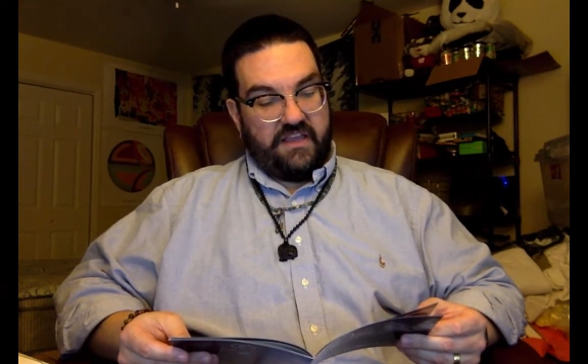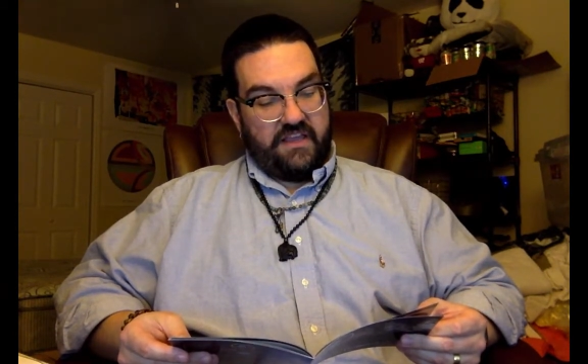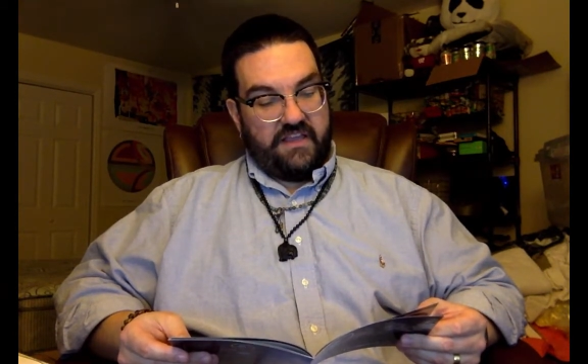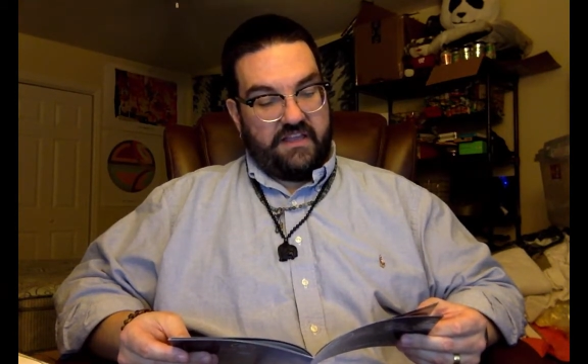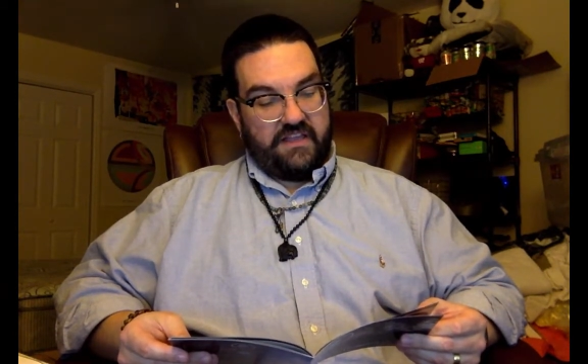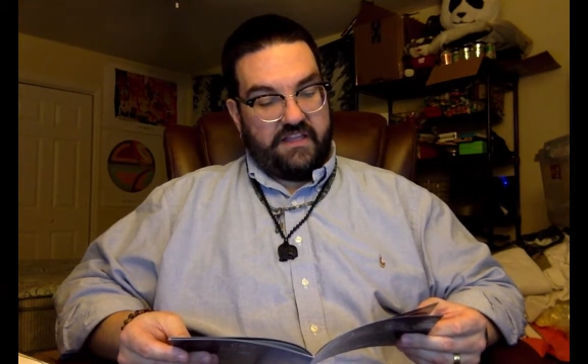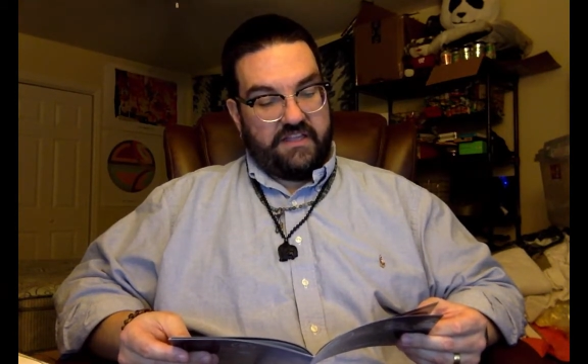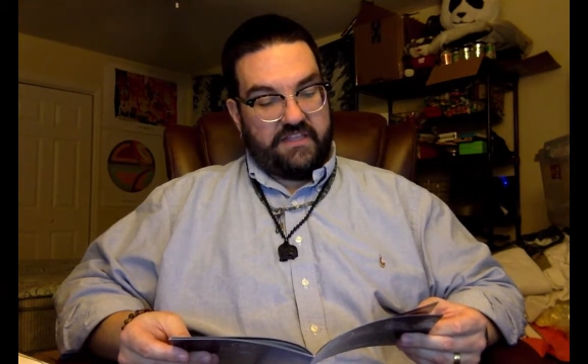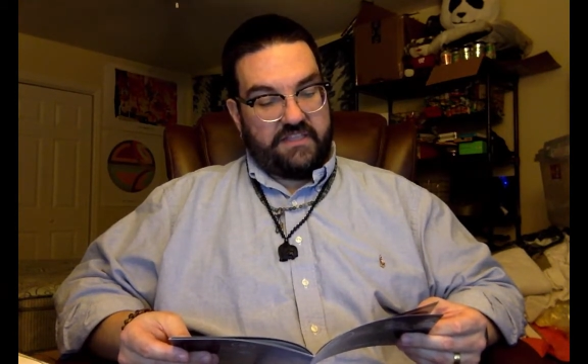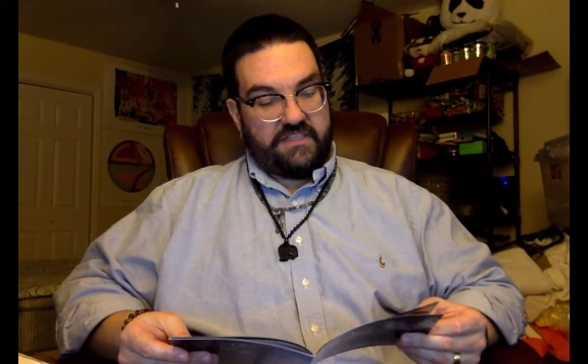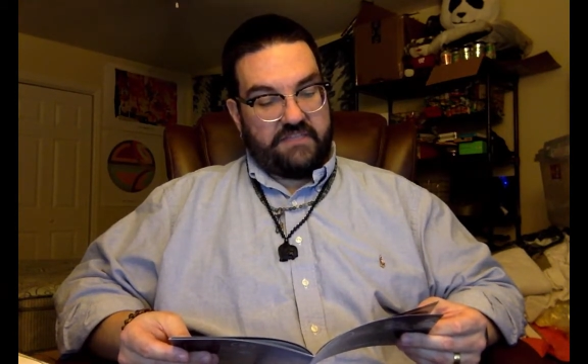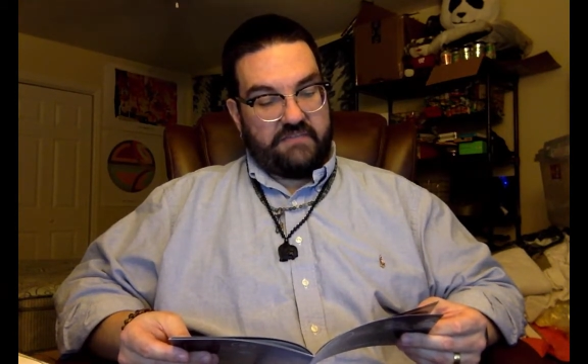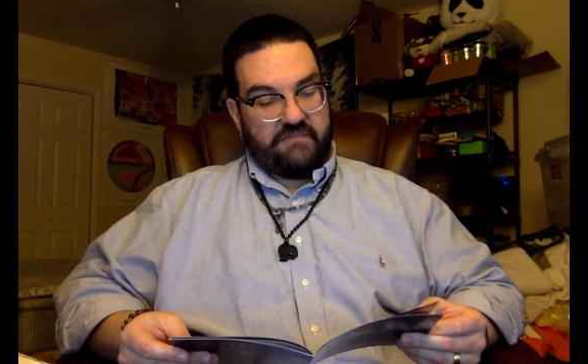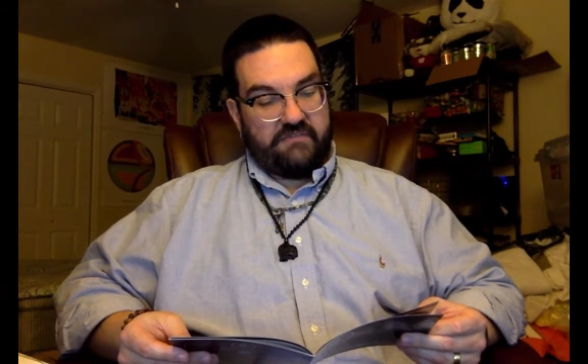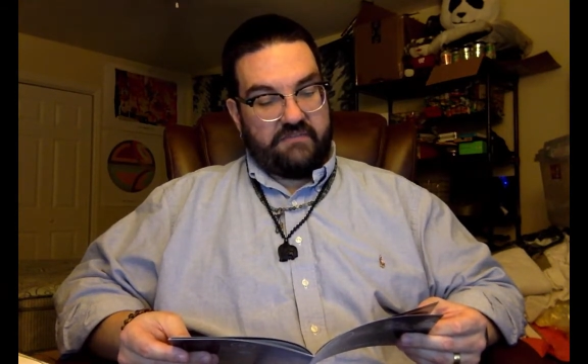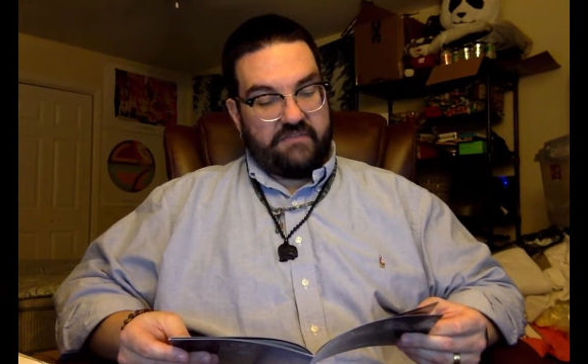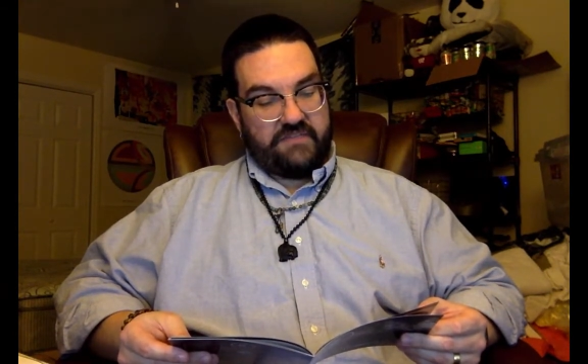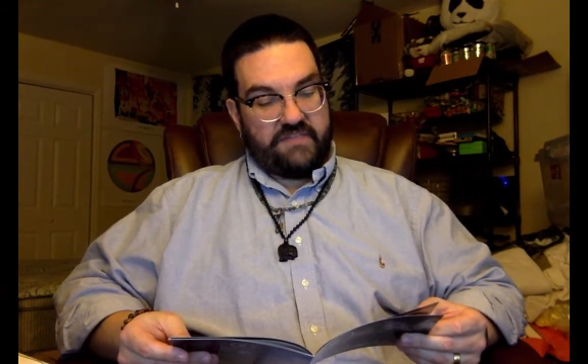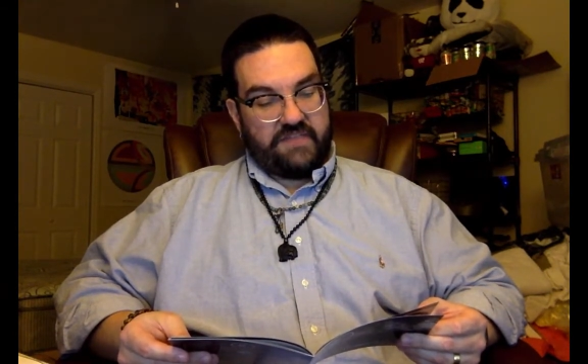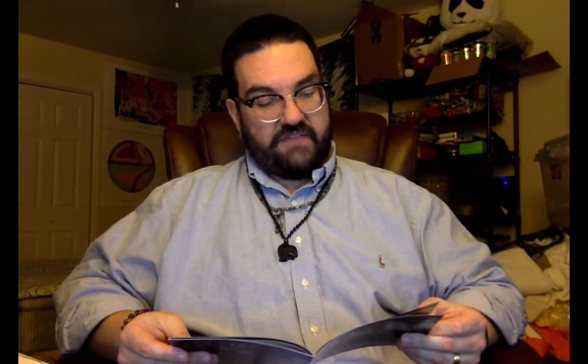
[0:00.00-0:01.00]
Indeed, some
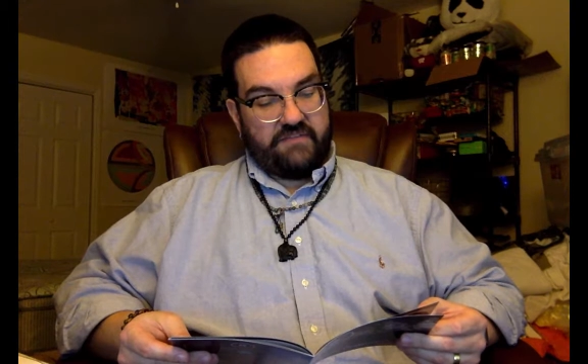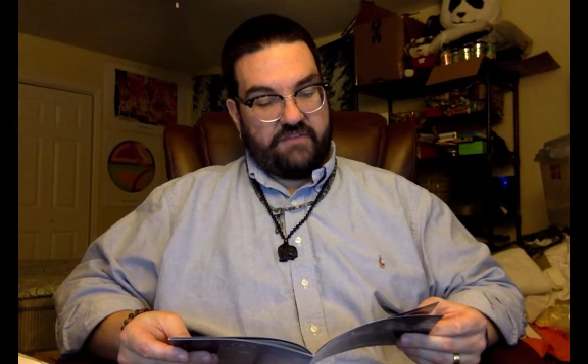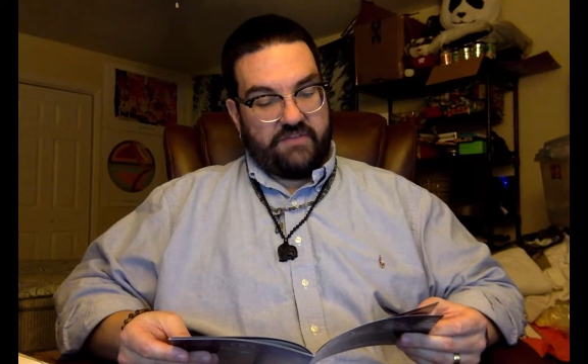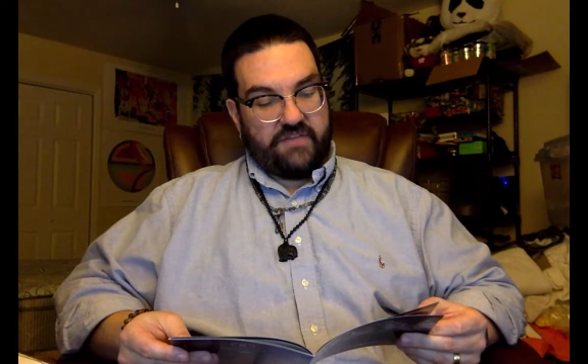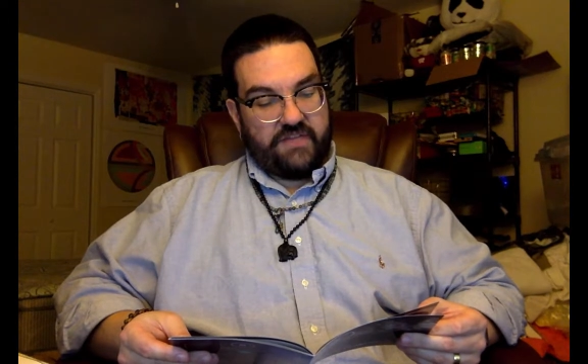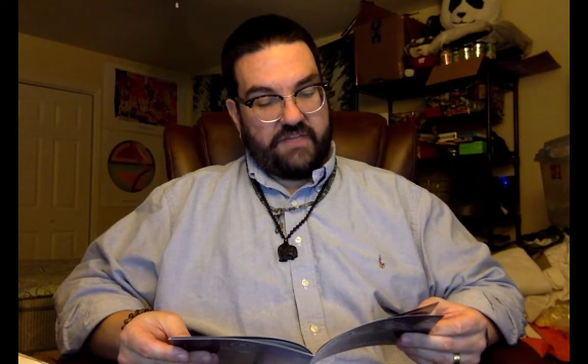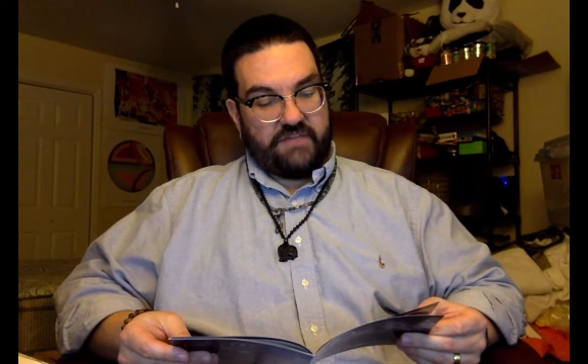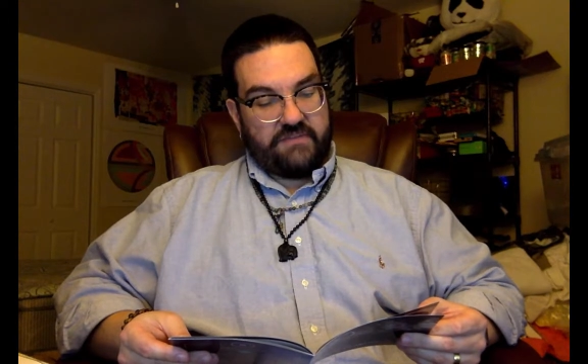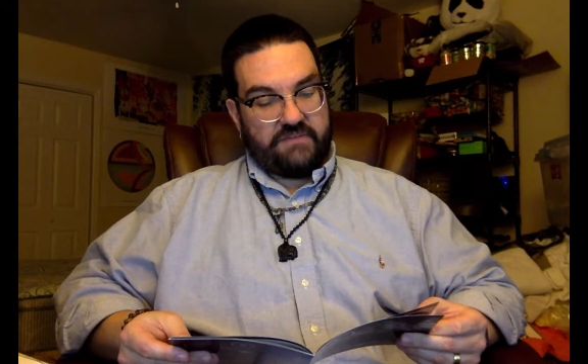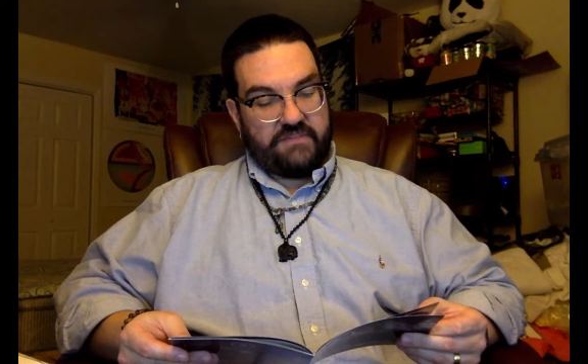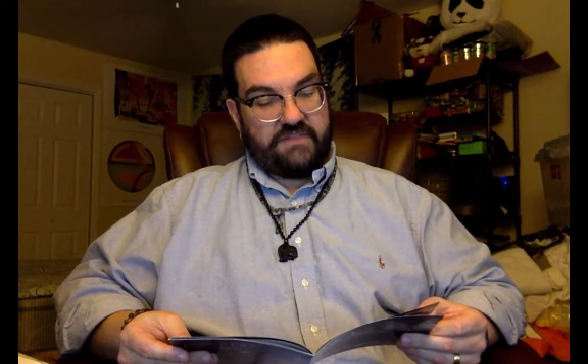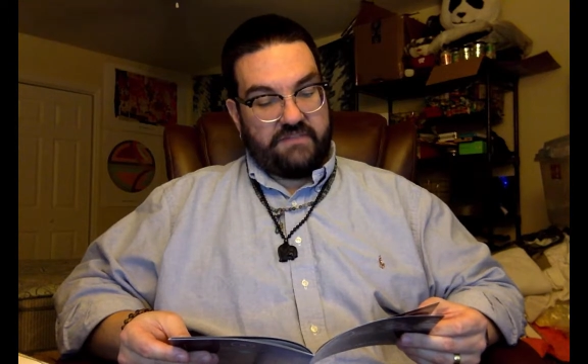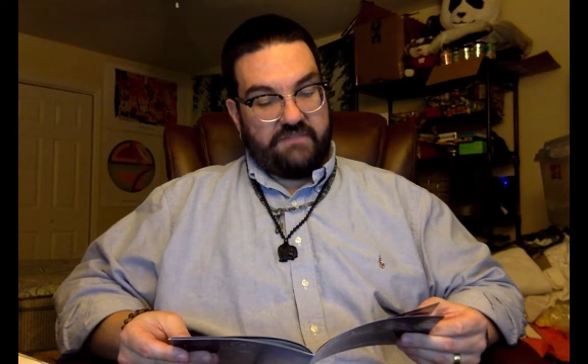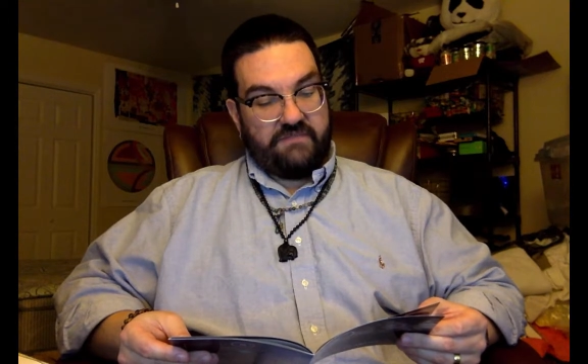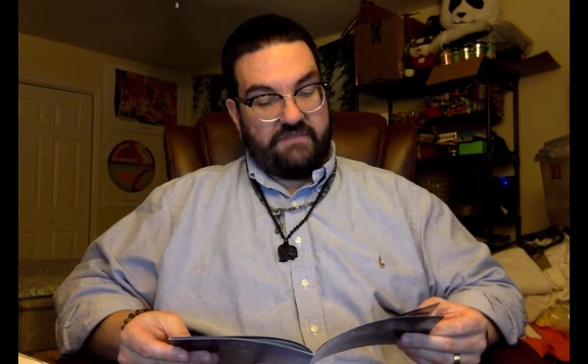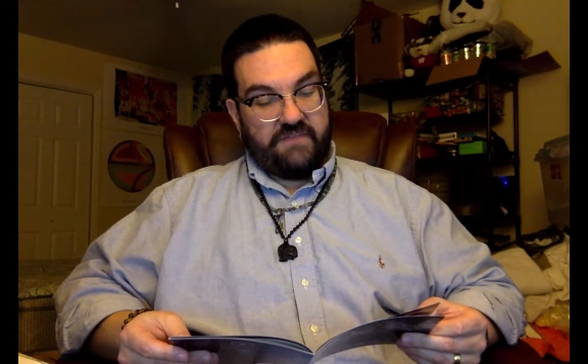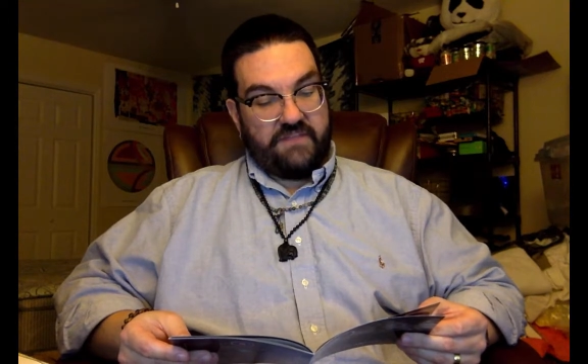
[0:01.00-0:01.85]
of his advertisements have